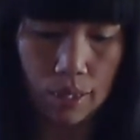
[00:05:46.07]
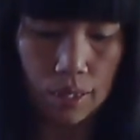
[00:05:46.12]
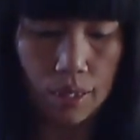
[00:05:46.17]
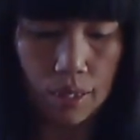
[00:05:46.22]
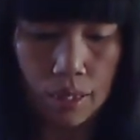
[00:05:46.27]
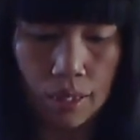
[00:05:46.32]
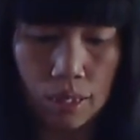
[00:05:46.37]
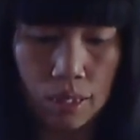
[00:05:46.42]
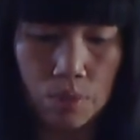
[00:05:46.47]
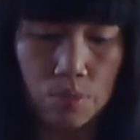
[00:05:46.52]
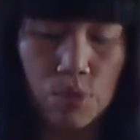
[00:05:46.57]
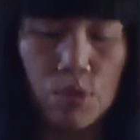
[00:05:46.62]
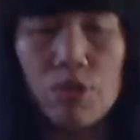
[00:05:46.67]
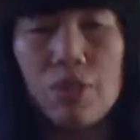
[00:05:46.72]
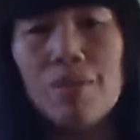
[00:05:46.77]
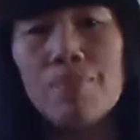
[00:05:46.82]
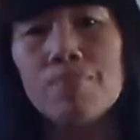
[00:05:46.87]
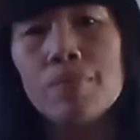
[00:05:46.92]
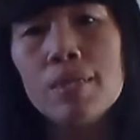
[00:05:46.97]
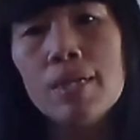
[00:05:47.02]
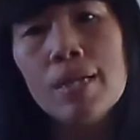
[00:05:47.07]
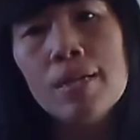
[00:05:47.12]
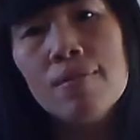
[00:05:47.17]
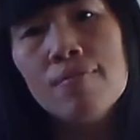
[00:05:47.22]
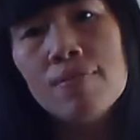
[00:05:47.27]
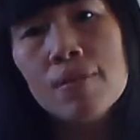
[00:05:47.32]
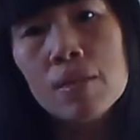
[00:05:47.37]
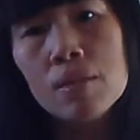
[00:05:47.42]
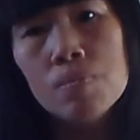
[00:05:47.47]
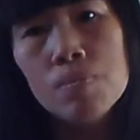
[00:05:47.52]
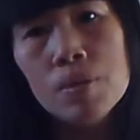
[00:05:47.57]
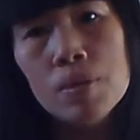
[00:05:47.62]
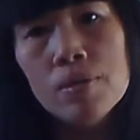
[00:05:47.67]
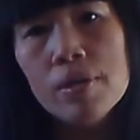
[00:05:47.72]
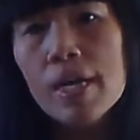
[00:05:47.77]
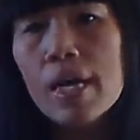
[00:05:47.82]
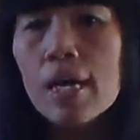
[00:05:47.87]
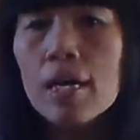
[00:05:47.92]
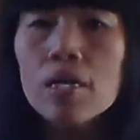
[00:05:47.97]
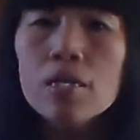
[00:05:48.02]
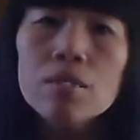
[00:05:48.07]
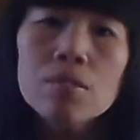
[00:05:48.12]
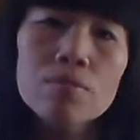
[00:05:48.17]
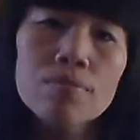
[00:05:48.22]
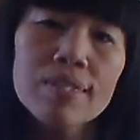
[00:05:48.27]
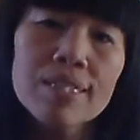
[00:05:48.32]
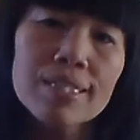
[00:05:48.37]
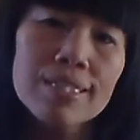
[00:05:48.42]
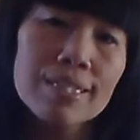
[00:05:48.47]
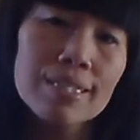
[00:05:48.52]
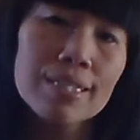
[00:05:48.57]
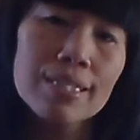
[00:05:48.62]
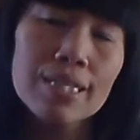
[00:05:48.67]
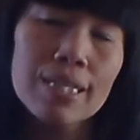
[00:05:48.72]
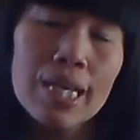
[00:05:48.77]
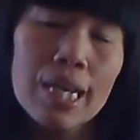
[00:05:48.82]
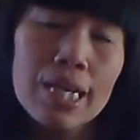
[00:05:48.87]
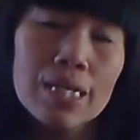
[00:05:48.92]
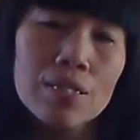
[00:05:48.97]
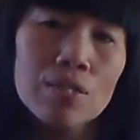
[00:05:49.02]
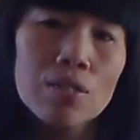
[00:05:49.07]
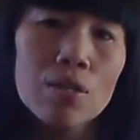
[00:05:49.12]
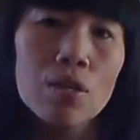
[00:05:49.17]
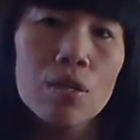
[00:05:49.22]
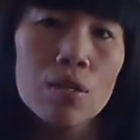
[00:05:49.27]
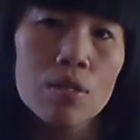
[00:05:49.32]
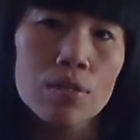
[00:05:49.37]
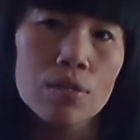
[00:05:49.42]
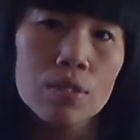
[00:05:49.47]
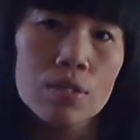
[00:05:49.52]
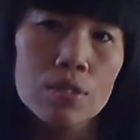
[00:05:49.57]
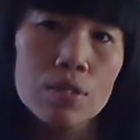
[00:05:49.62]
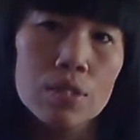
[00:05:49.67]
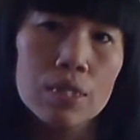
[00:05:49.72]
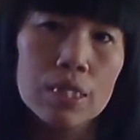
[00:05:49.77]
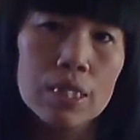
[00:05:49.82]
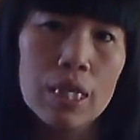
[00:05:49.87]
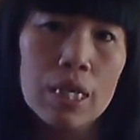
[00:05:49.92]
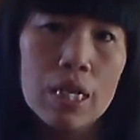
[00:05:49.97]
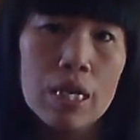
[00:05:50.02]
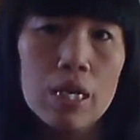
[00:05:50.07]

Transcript: it's most up-to-date available and it's only $68.